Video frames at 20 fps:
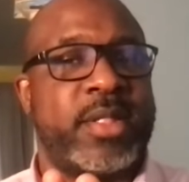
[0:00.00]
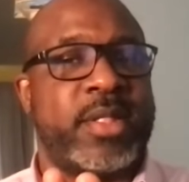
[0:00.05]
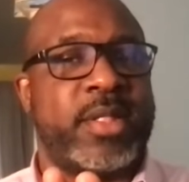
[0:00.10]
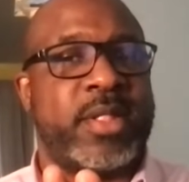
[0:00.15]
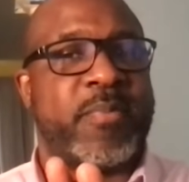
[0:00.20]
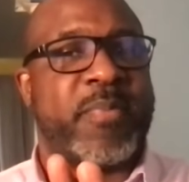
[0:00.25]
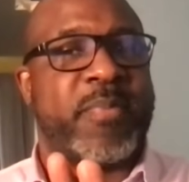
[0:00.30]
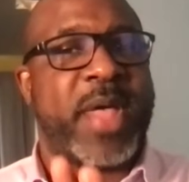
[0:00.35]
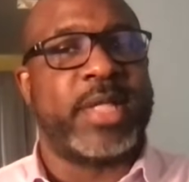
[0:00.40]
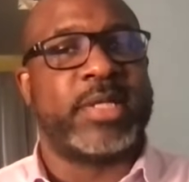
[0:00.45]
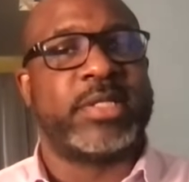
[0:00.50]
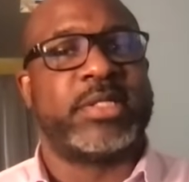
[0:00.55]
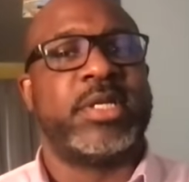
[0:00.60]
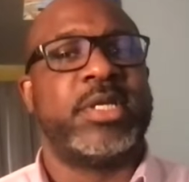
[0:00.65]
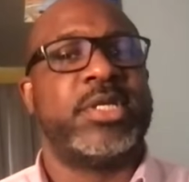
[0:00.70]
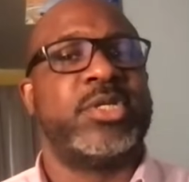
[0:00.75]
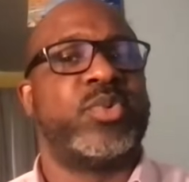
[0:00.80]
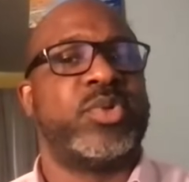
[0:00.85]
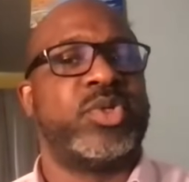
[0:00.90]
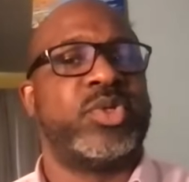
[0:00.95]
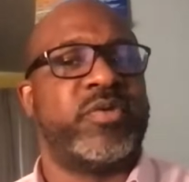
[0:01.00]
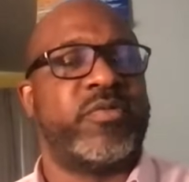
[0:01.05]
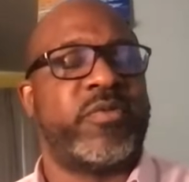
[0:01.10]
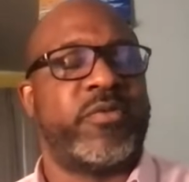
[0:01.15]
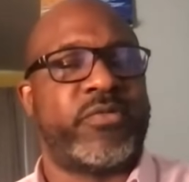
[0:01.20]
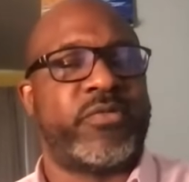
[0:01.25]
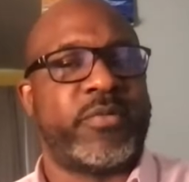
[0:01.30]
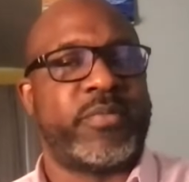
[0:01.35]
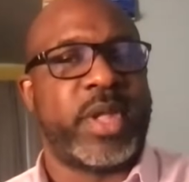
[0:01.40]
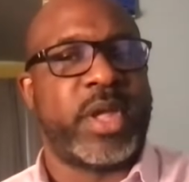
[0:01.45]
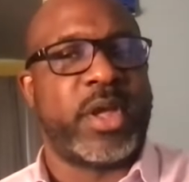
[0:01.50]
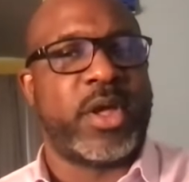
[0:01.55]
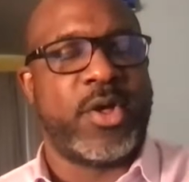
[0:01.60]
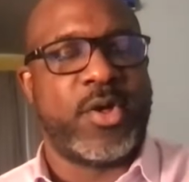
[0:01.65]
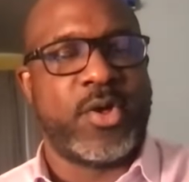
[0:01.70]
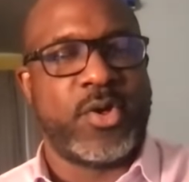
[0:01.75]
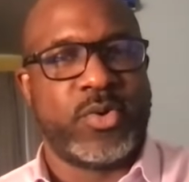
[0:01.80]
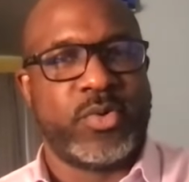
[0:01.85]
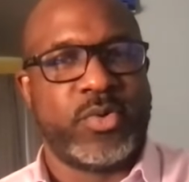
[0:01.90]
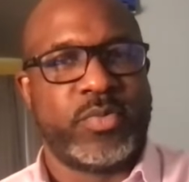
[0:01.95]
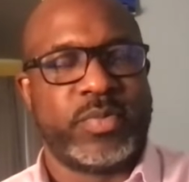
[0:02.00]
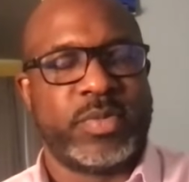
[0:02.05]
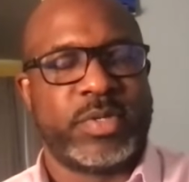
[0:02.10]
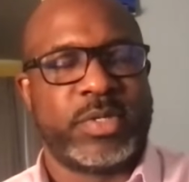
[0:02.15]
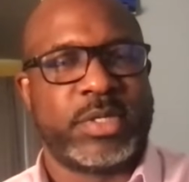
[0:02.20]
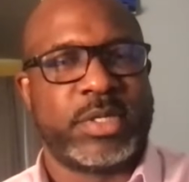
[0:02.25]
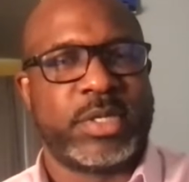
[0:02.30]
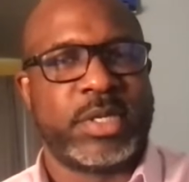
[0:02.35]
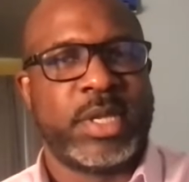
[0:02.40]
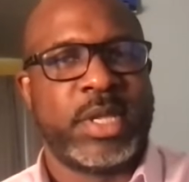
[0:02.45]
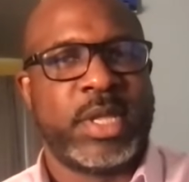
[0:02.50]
the Palestinians were driven from their homes.